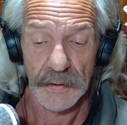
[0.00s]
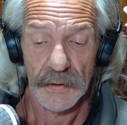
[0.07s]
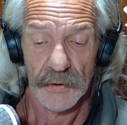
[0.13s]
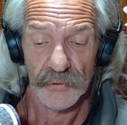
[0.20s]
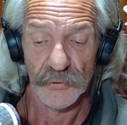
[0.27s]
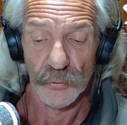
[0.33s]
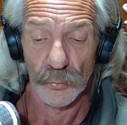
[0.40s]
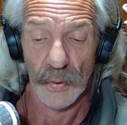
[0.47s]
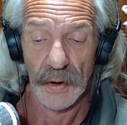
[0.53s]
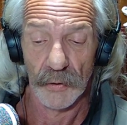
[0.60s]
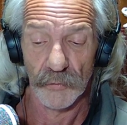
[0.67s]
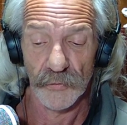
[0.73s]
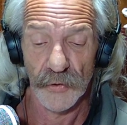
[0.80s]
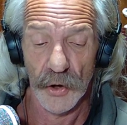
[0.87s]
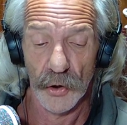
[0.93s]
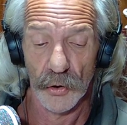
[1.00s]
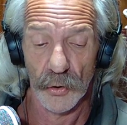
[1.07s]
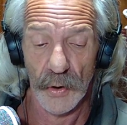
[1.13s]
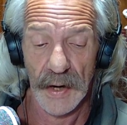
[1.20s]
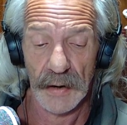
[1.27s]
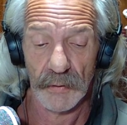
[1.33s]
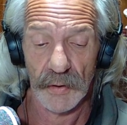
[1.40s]
You well
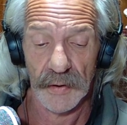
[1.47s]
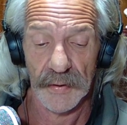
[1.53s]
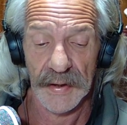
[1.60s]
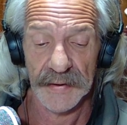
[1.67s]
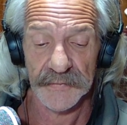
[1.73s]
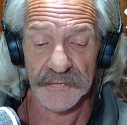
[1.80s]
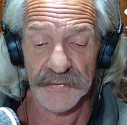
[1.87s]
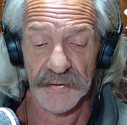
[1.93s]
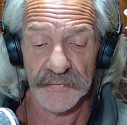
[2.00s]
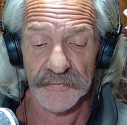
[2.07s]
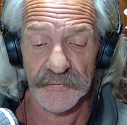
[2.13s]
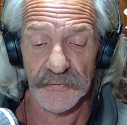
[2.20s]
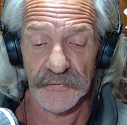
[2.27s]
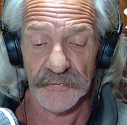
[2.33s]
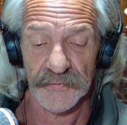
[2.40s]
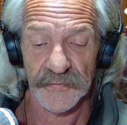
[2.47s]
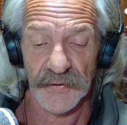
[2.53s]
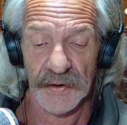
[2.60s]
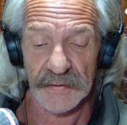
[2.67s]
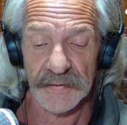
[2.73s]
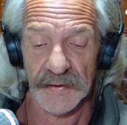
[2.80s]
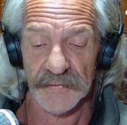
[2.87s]
know how our ancestors
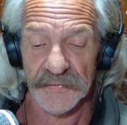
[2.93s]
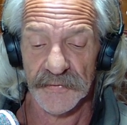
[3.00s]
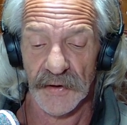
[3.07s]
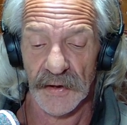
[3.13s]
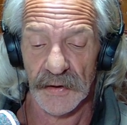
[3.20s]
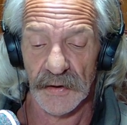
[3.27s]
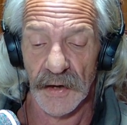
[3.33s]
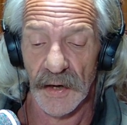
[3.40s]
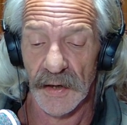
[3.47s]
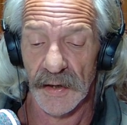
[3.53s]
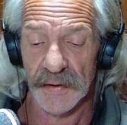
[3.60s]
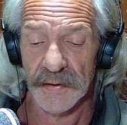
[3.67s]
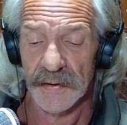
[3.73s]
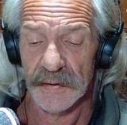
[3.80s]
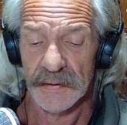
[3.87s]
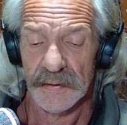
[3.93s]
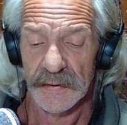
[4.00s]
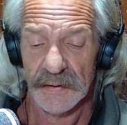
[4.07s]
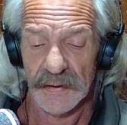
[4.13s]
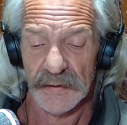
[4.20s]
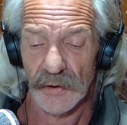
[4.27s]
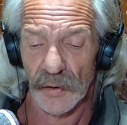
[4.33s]
thought they saw God
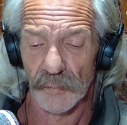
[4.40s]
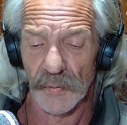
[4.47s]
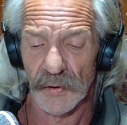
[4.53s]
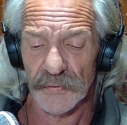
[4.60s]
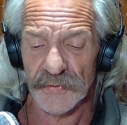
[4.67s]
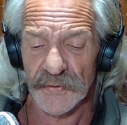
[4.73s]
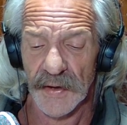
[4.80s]
in almost